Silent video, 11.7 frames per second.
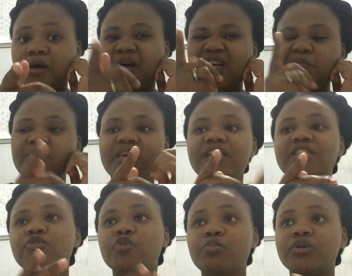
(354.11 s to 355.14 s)
And it
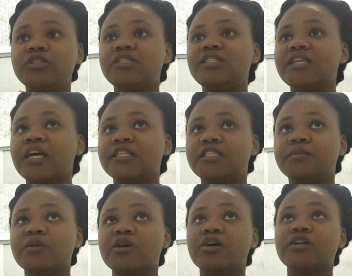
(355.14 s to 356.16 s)
makes so much sense
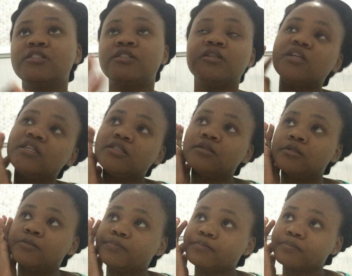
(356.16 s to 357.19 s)
because
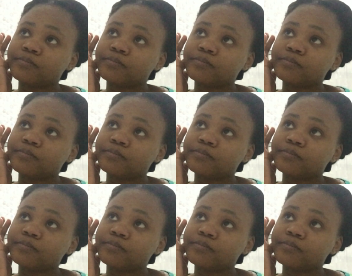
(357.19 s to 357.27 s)
listen,